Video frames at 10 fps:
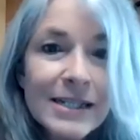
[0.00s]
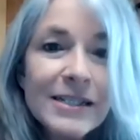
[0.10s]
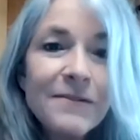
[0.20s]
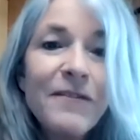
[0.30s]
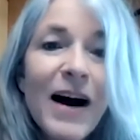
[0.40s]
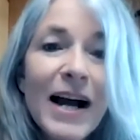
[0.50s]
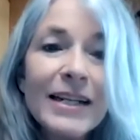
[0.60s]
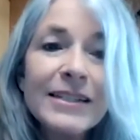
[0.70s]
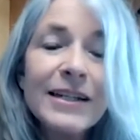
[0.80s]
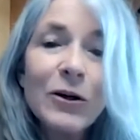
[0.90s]
to
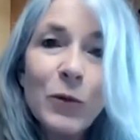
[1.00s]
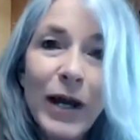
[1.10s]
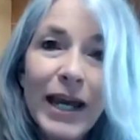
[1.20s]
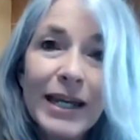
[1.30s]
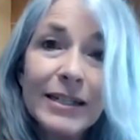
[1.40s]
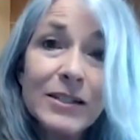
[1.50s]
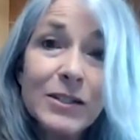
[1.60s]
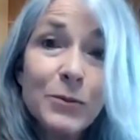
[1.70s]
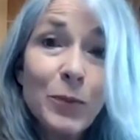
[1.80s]
find our way into